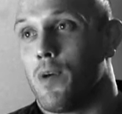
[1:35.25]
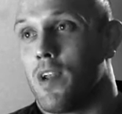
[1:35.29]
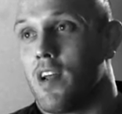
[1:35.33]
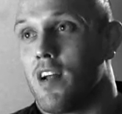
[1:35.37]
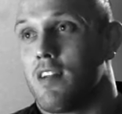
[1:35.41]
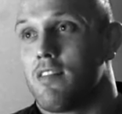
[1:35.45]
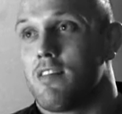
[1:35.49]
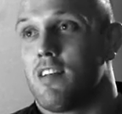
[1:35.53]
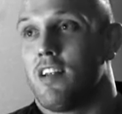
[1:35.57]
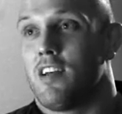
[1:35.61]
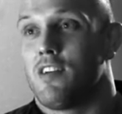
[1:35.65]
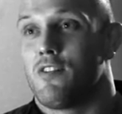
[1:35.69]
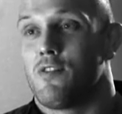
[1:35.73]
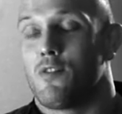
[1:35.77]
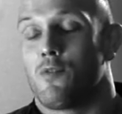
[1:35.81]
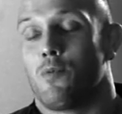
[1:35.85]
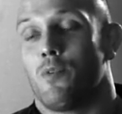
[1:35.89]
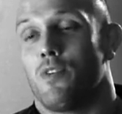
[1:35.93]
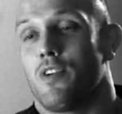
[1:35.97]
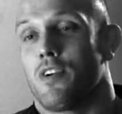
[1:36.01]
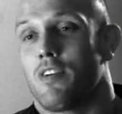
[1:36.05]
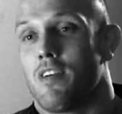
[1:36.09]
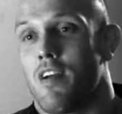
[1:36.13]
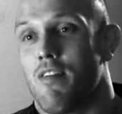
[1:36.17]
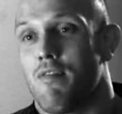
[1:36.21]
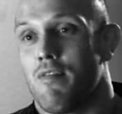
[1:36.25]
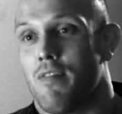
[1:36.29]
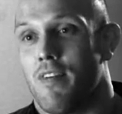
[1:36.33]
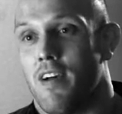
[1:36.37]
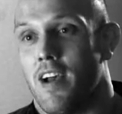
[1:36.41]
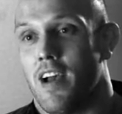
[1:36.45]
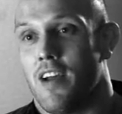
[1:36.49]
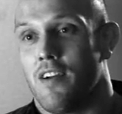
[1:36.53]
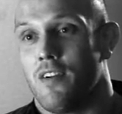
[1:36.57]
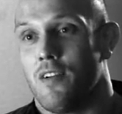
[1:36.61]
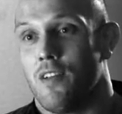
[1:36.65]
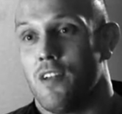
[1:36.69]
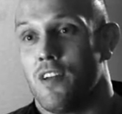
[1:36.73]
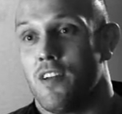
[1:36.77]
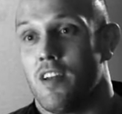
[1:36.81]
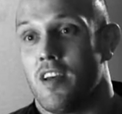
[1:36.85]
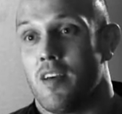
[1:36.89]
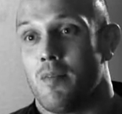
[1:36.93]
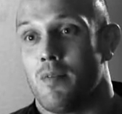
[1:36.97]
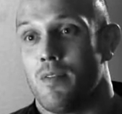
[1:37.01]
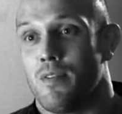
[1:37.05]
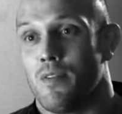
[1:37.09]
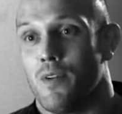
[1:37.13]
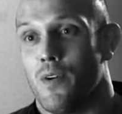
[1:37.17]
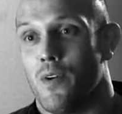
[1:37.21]
we'd actually just won a grand final the
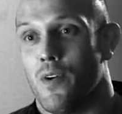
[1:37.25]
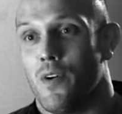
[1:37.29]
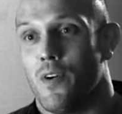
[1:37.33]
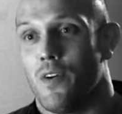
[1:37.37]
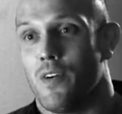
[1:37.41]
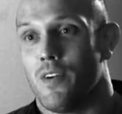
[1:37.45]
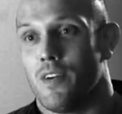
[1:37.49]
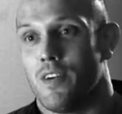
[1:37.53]
day before.